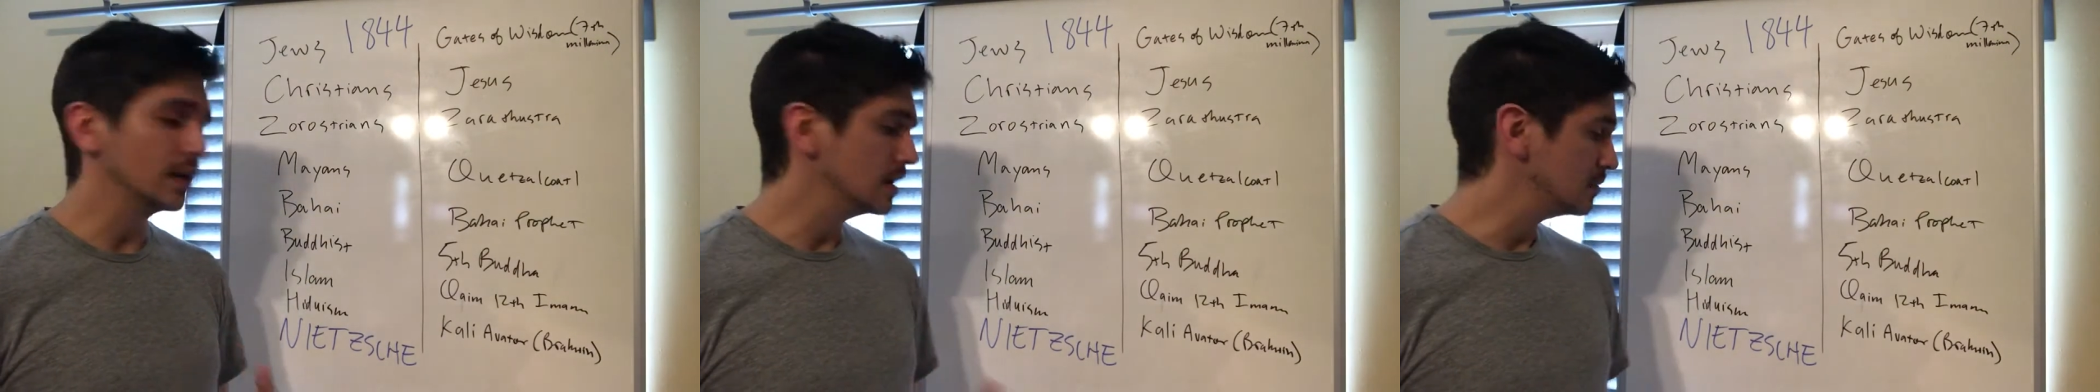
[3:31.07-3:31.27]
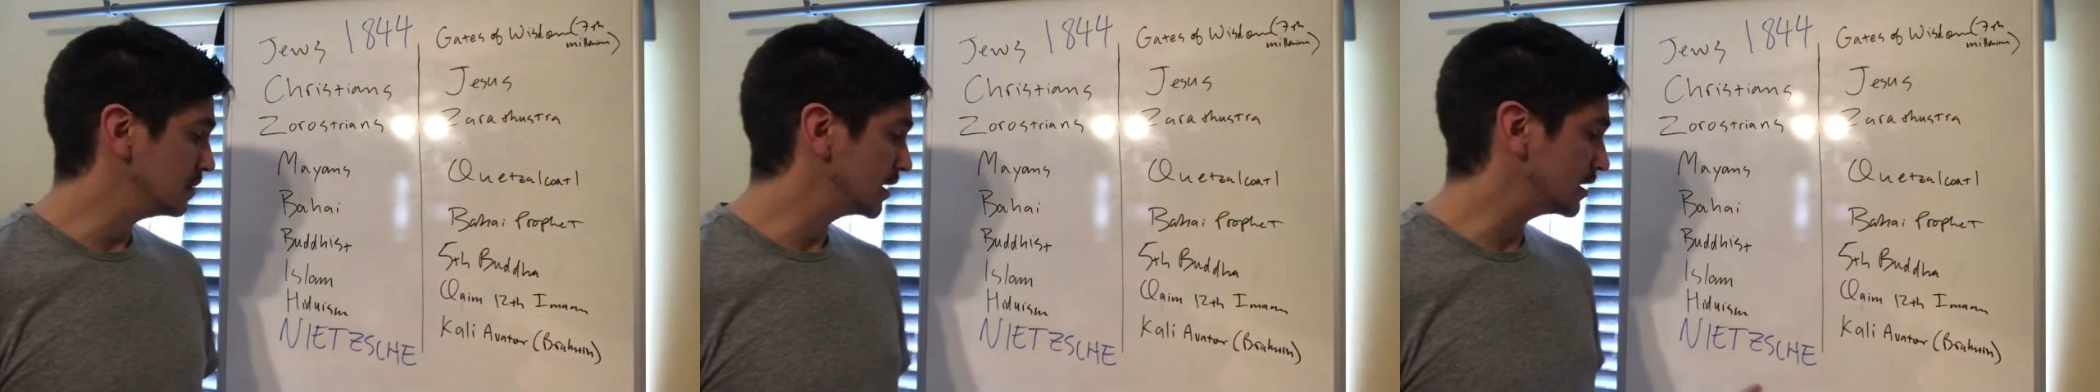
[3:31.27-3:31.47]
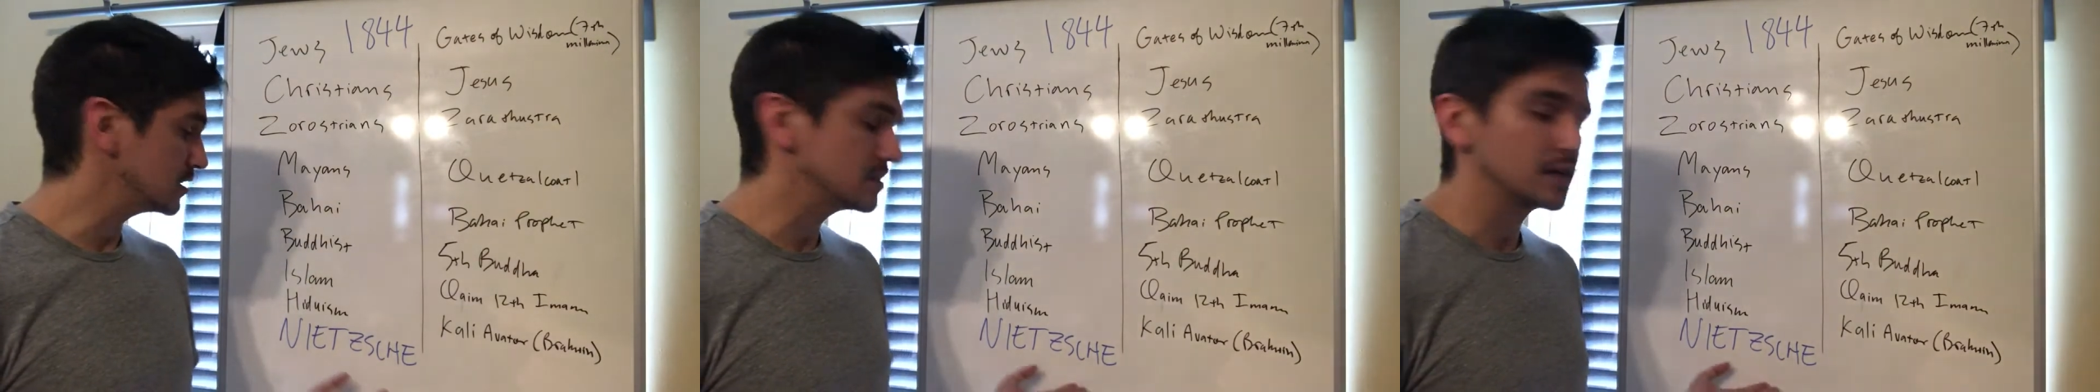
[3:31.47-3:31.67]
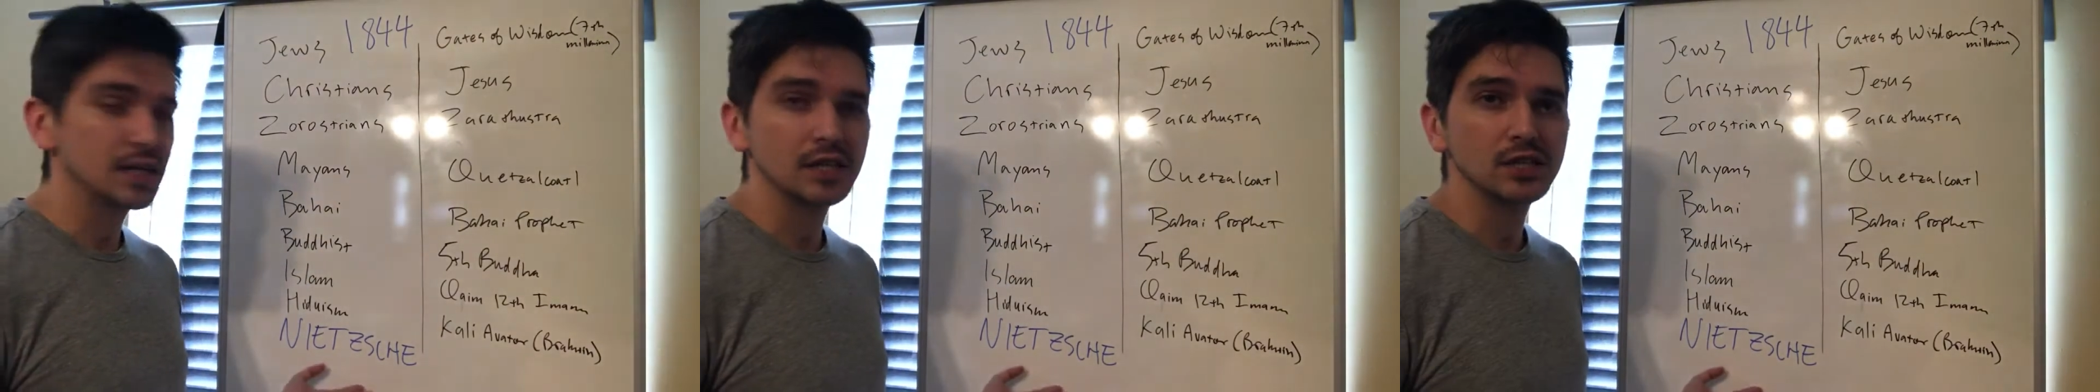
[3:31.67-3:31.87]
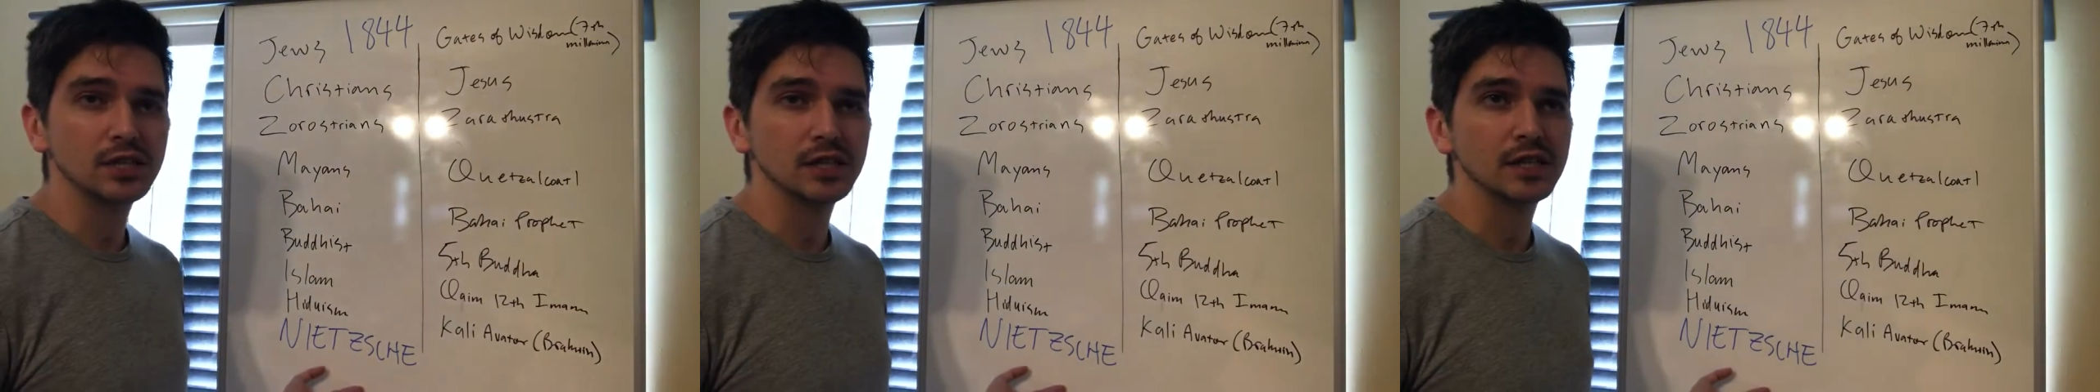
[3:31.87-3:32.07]
because
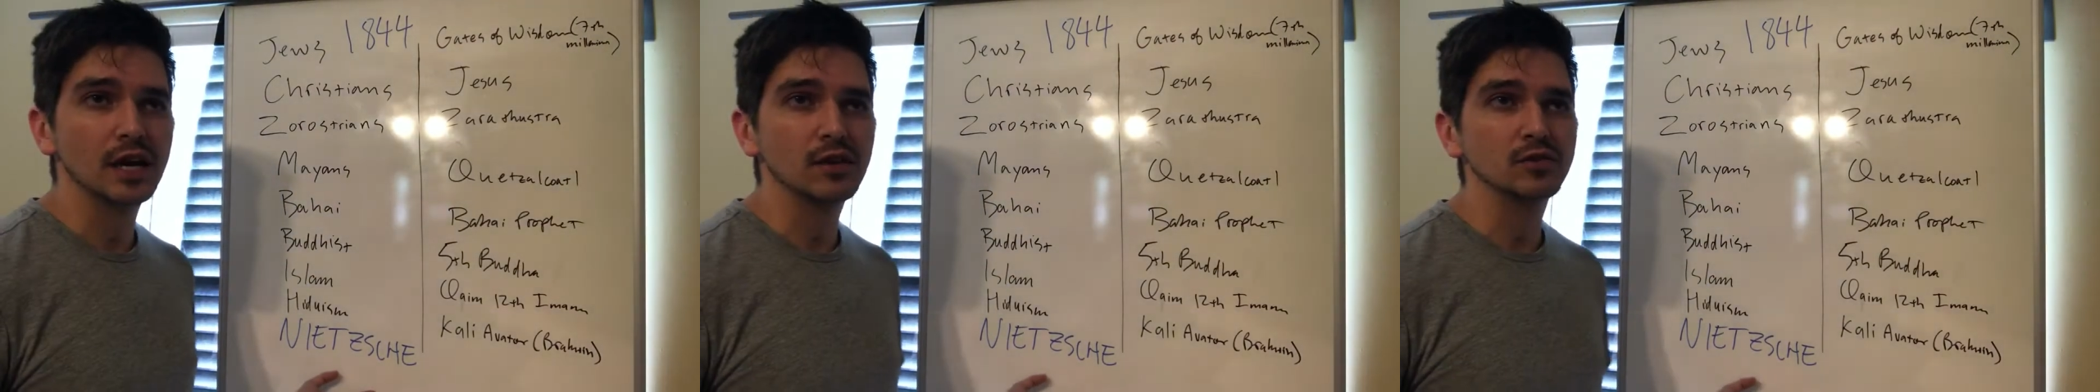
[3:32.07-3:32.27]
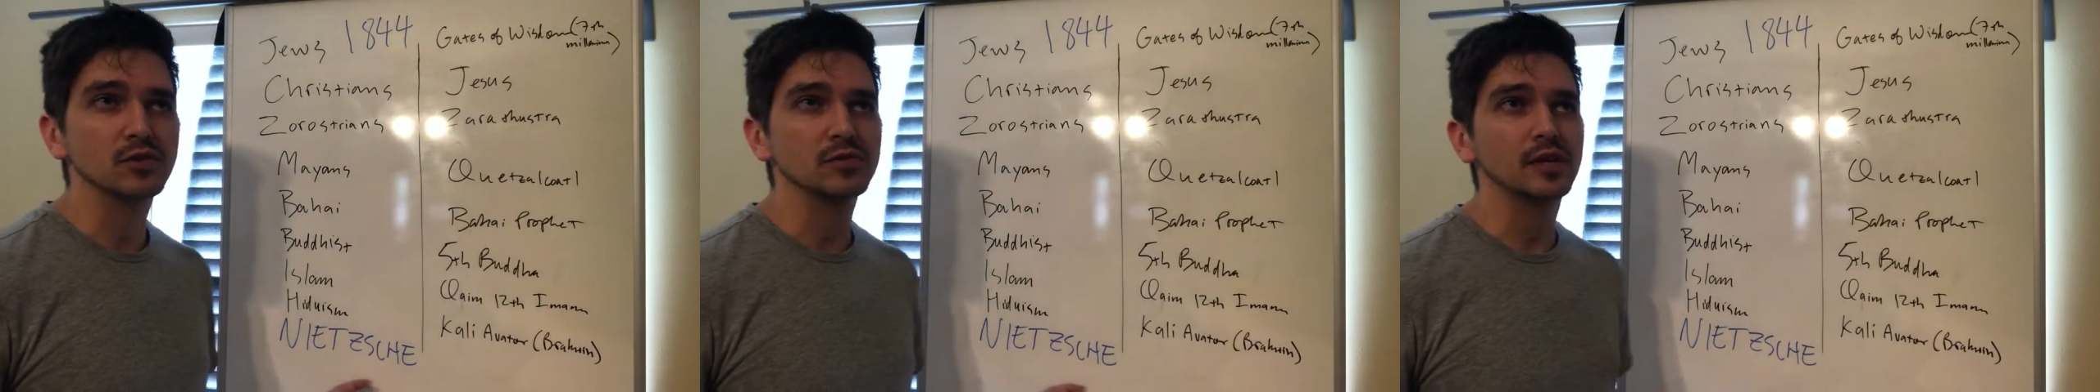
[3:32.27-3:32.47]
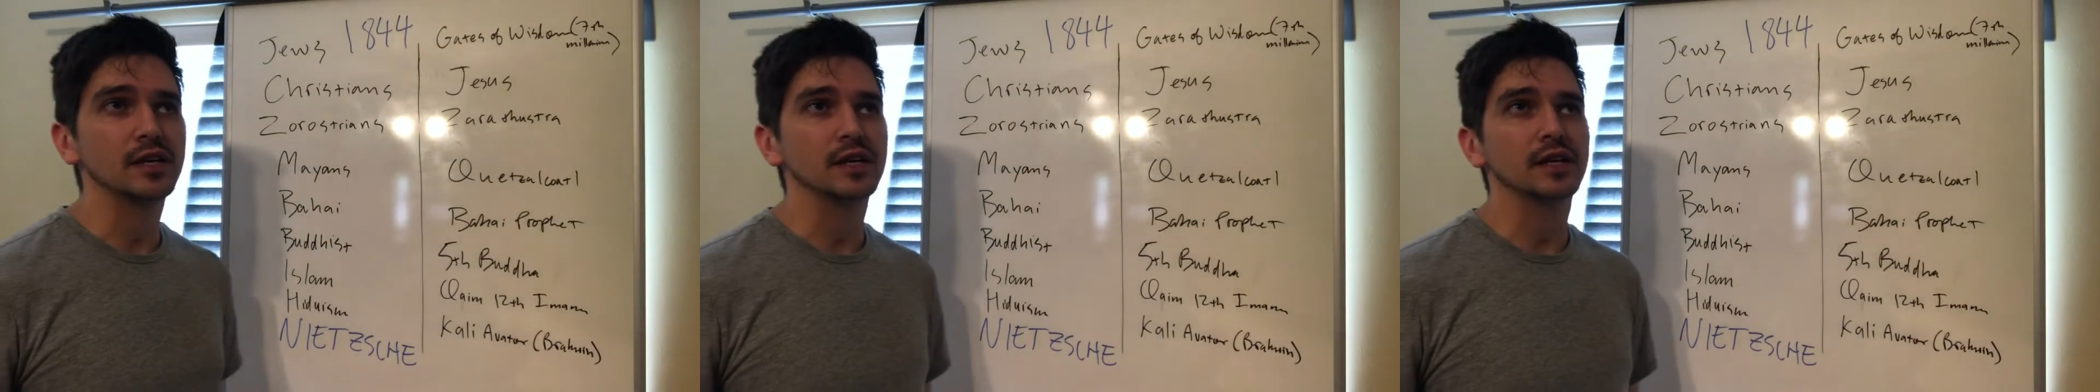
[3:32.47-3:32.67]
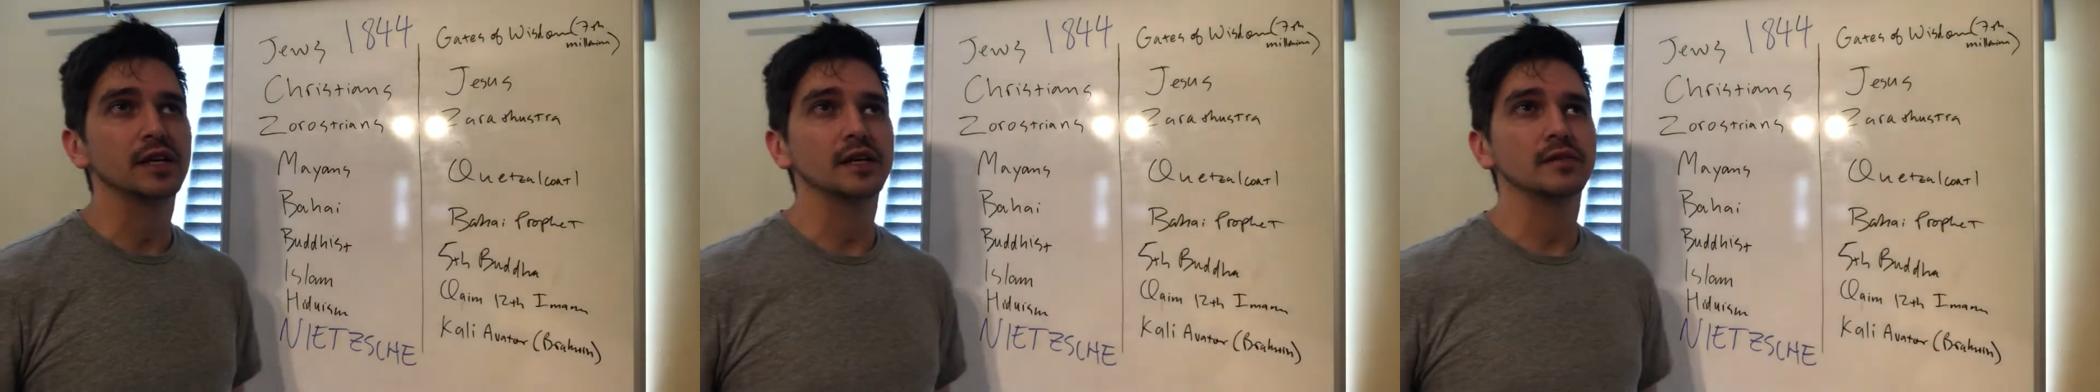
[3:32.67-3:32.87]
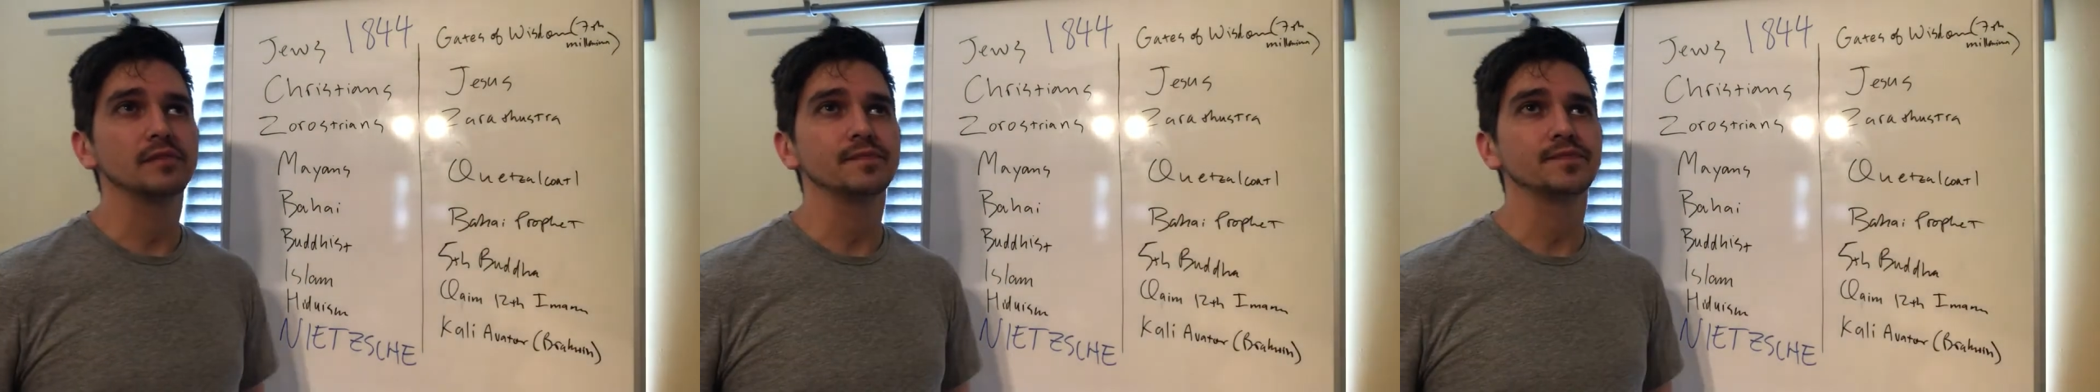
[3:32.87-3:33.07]
Nietzsche, I was reading
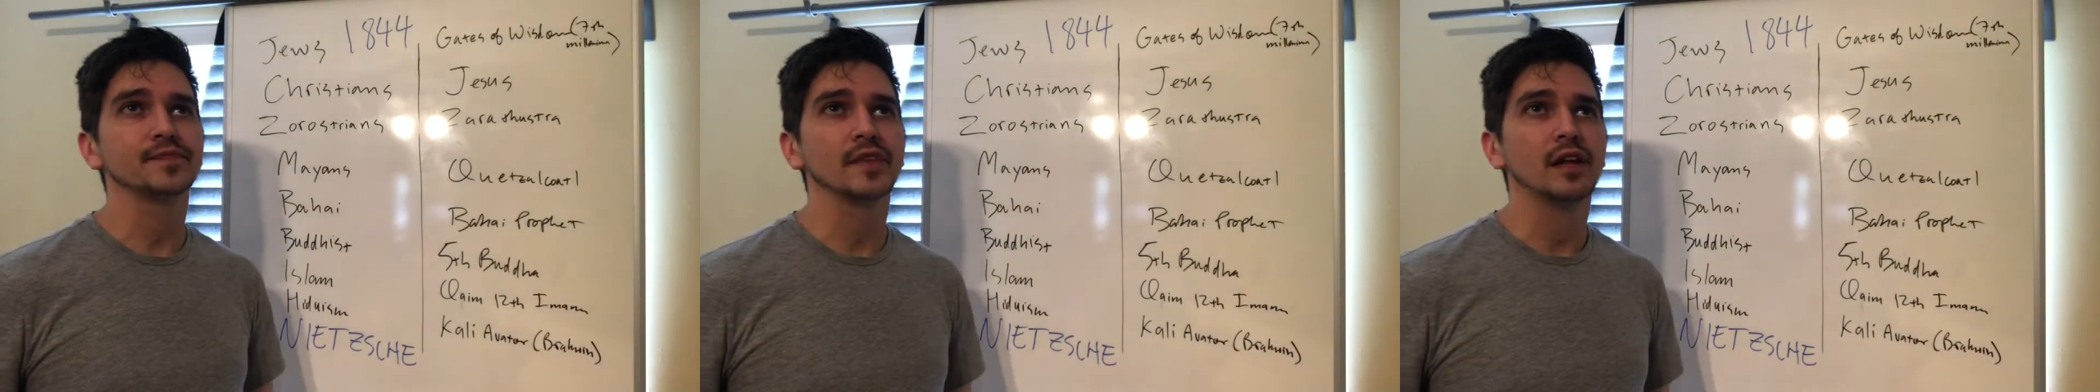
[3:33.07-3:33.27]
him